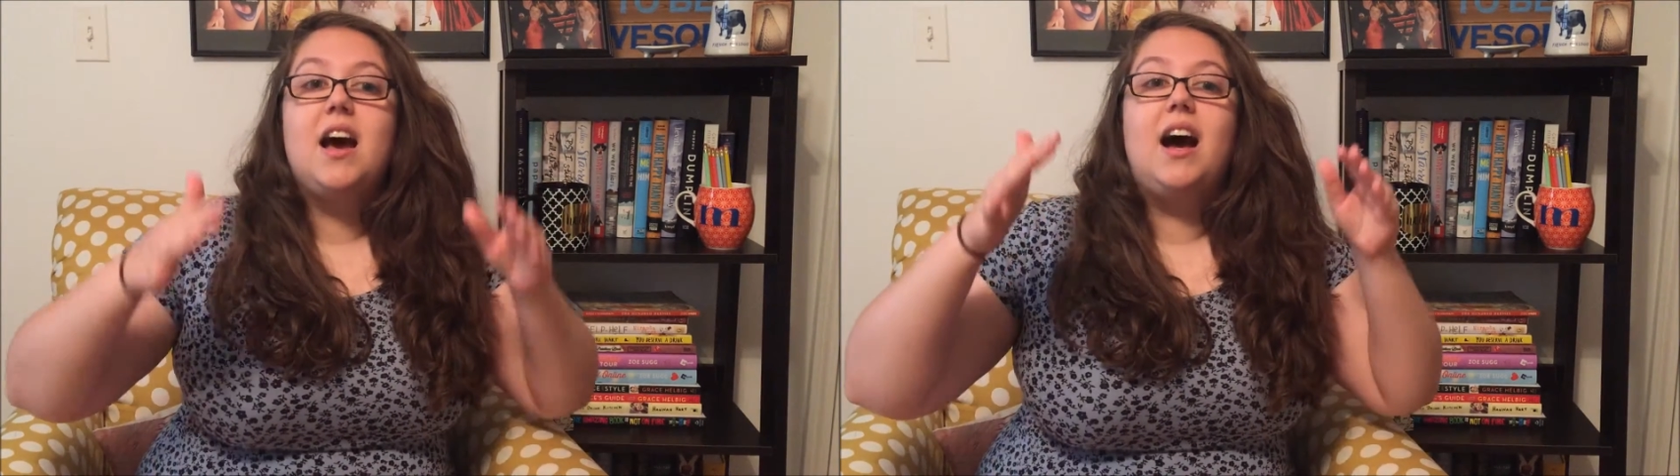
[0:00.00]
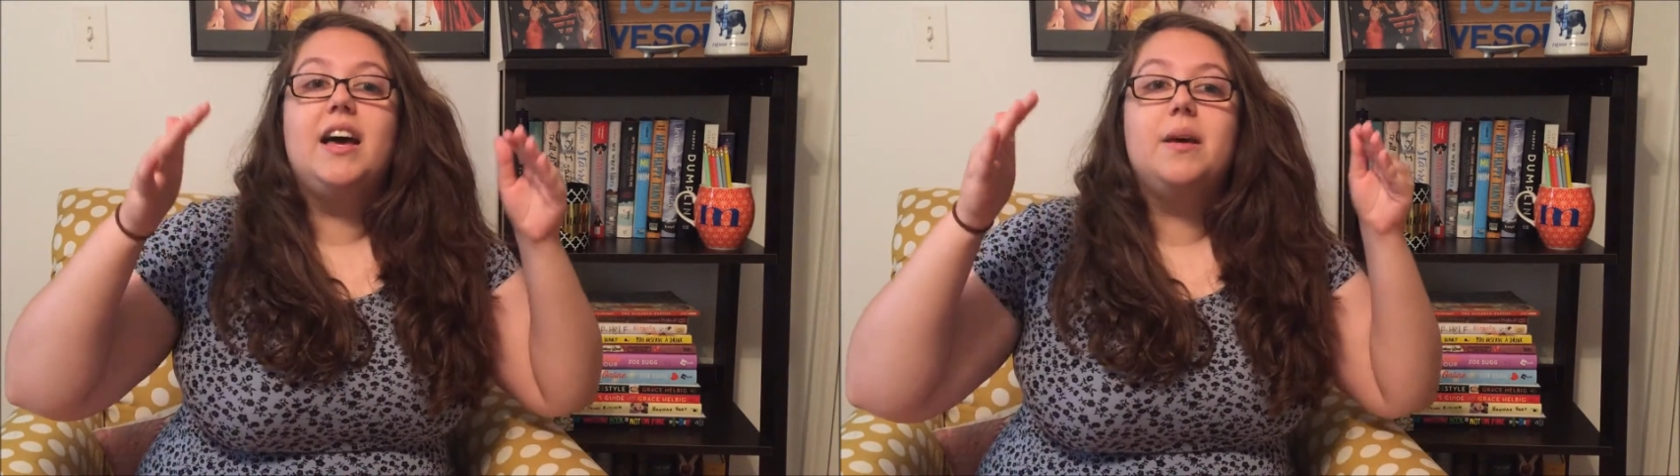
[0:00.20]

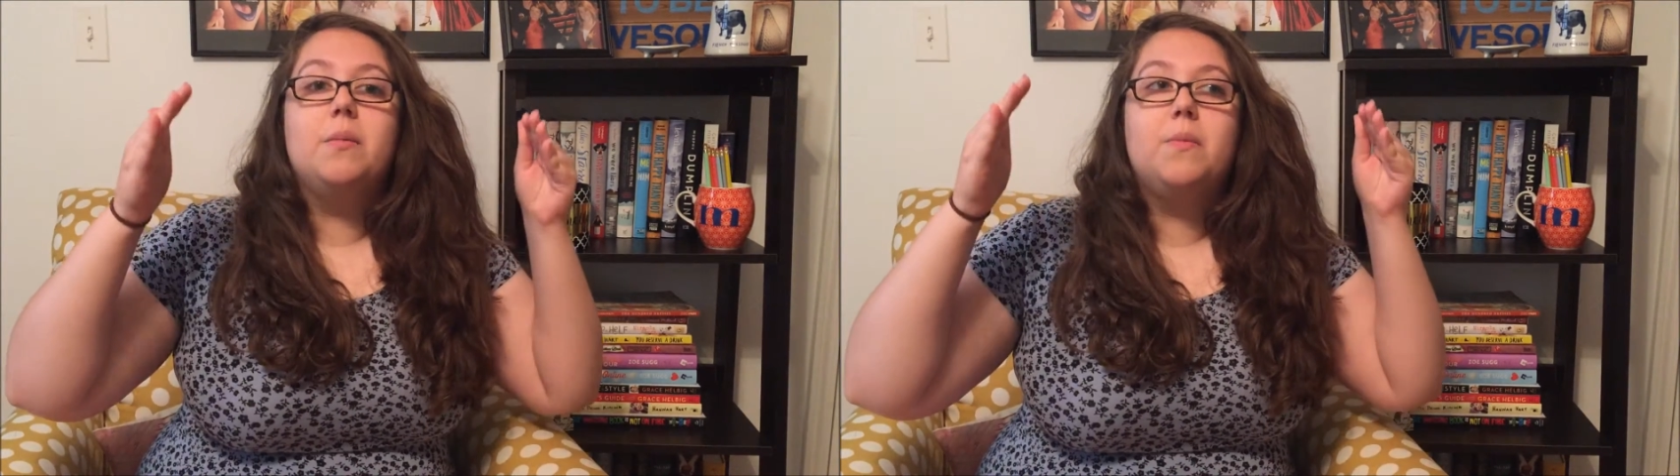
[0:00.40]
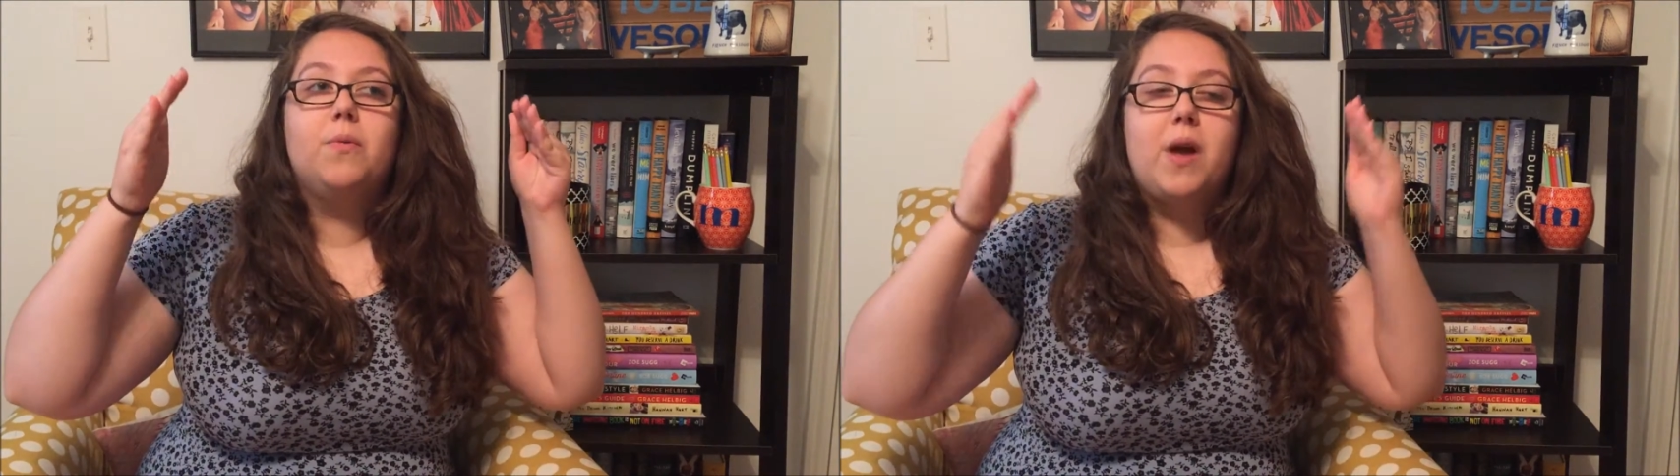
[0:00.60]
I
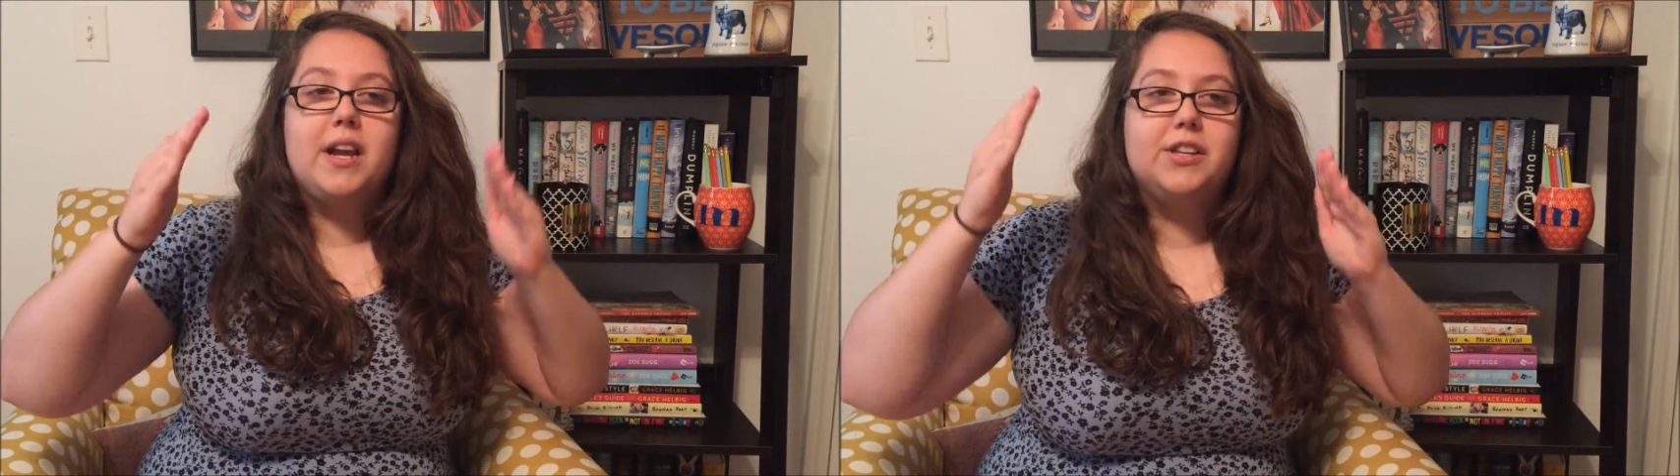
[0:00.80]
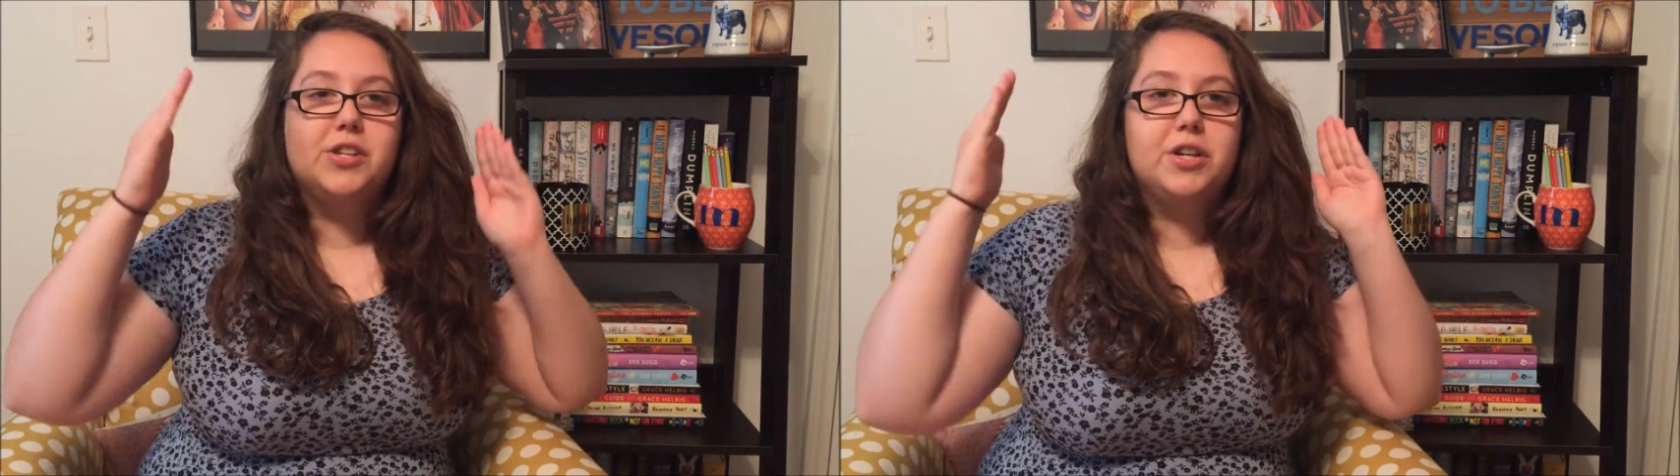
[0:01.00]
am
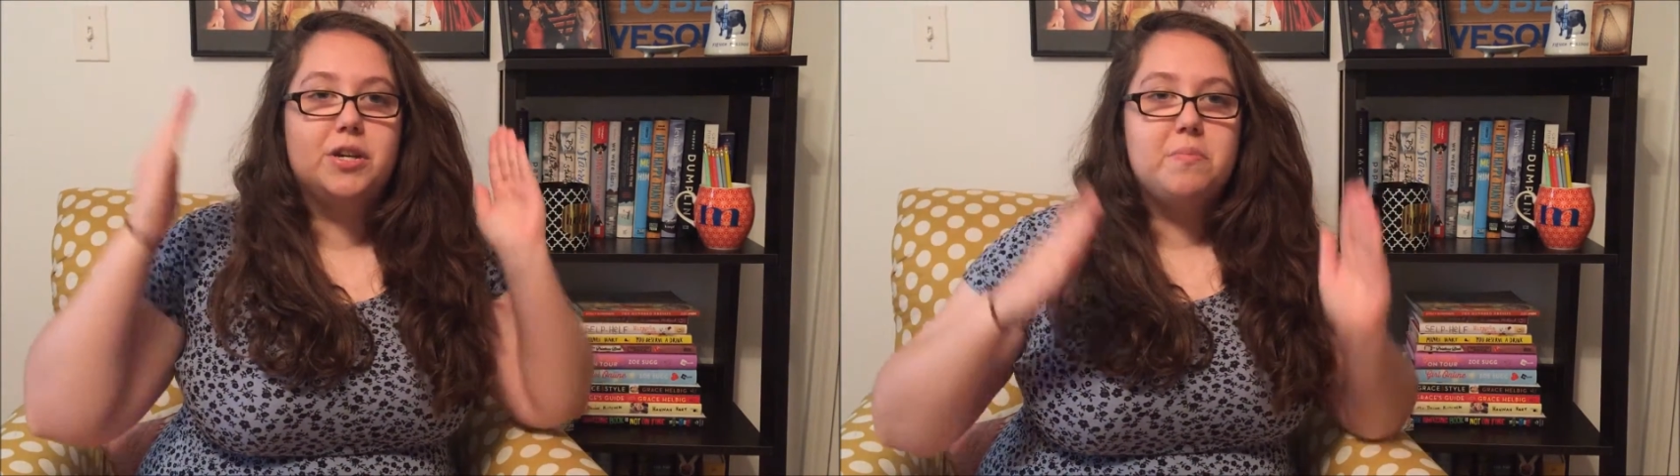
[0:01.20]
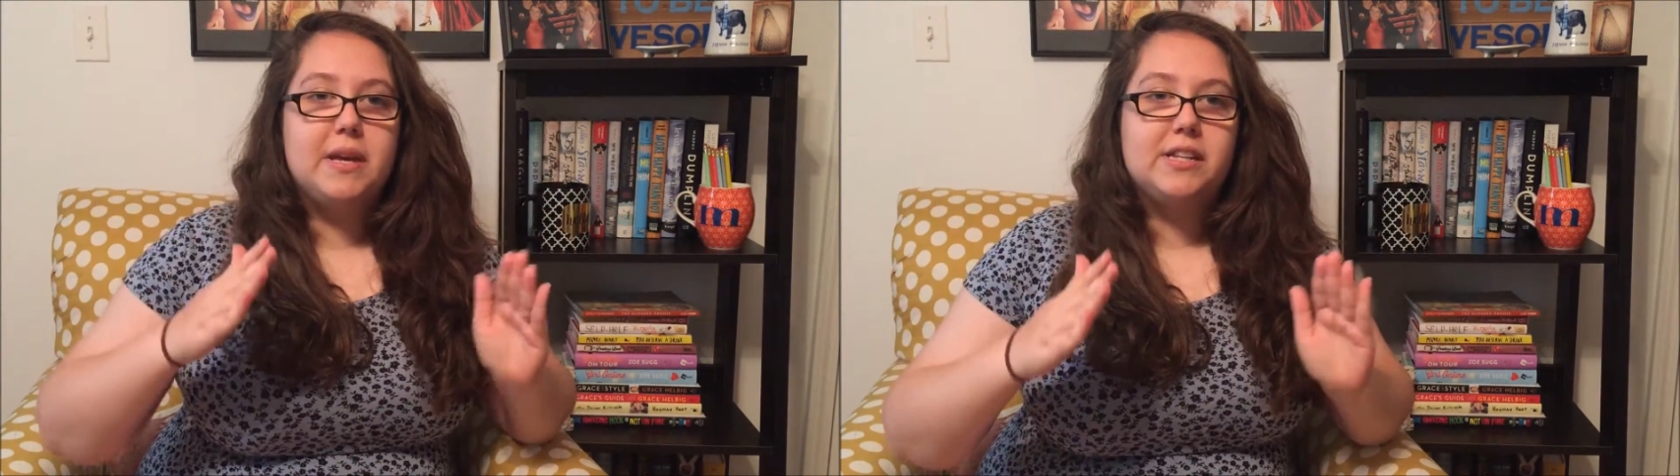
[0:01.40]
ready to
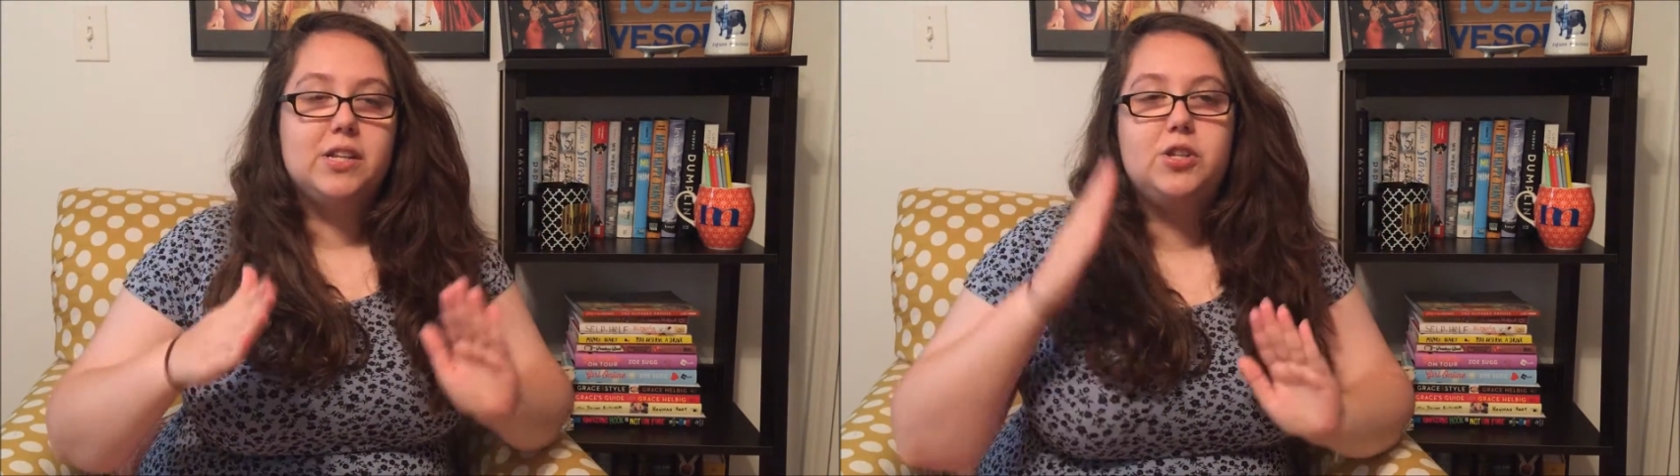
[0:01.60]
commit